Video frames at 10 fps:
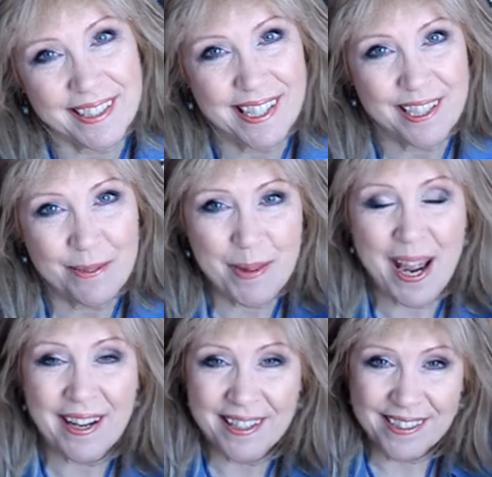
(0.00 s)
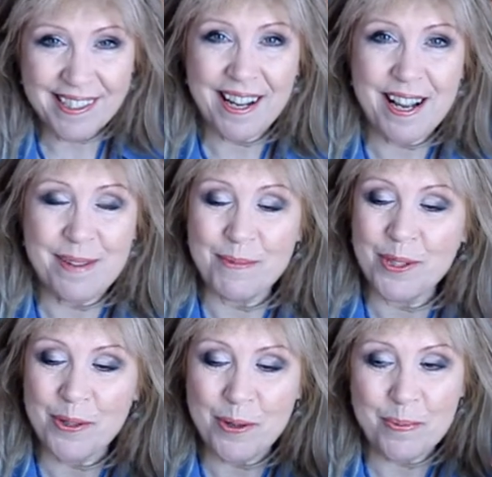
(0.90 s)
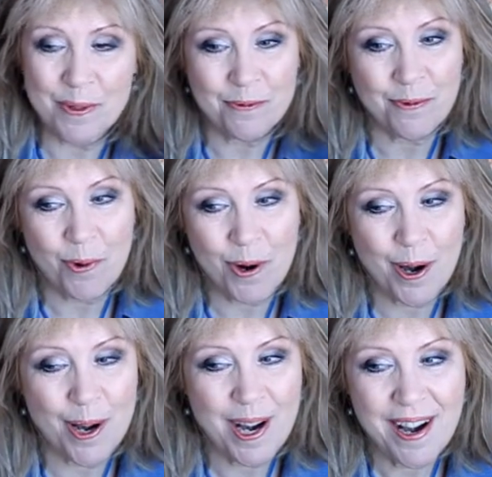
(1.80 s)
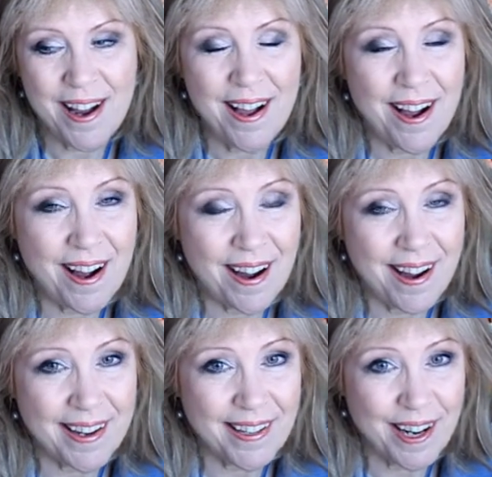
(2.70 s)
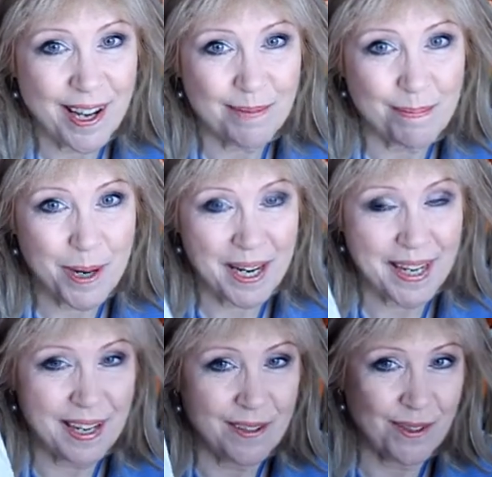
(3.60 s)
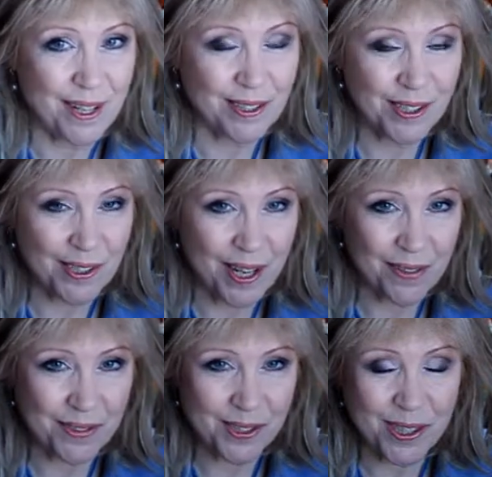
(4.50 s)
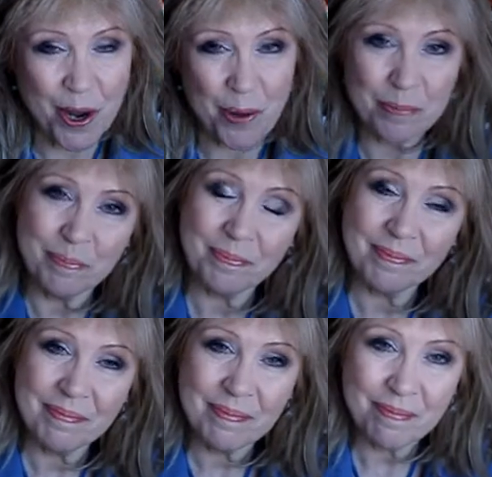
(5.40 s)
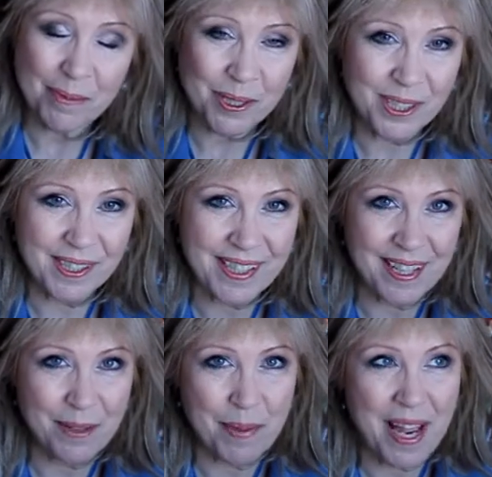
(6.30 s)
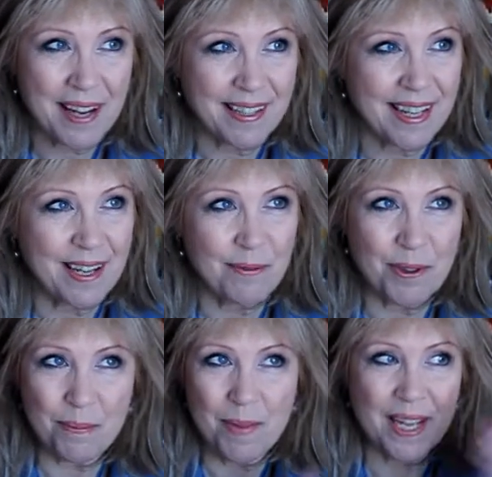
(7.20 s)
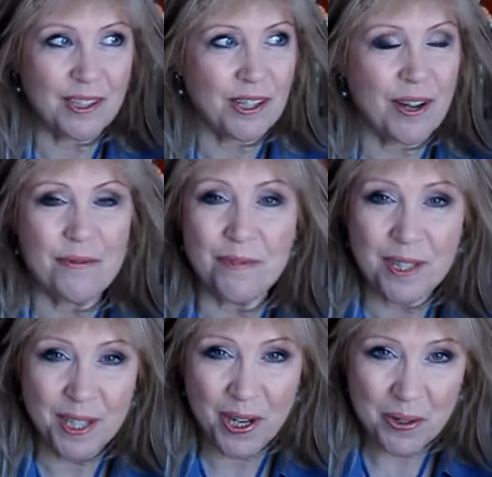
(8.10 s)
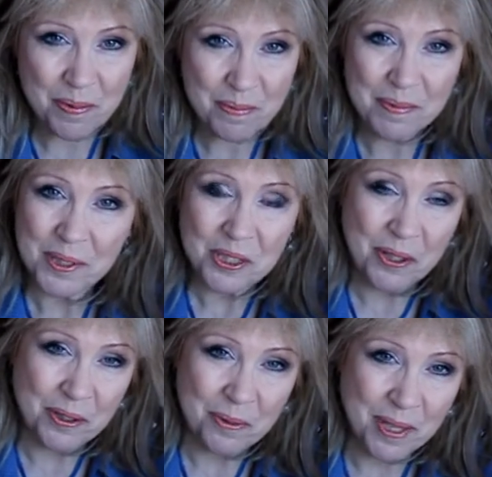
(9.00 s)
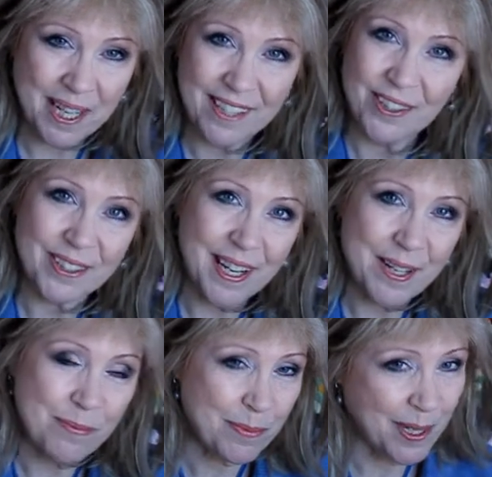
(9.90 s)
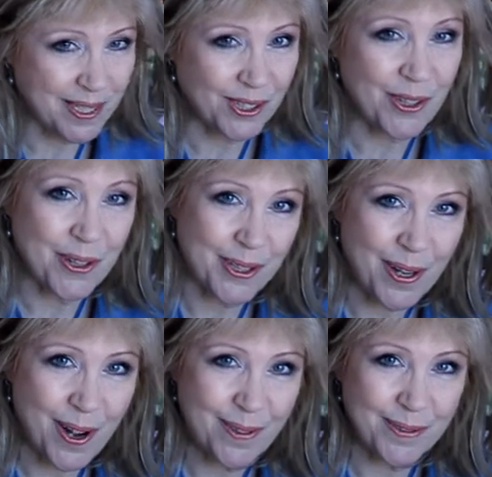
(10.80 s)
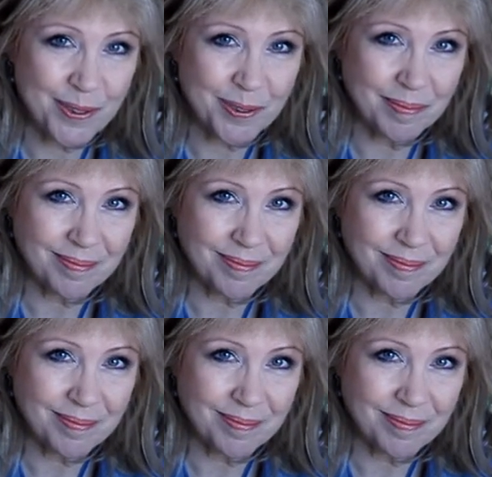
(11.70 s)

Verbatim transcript: I'm going to take you back in time to before I got my Avon stuff. So we'll just take you back and with the magic of video, show you what I look like when I started off.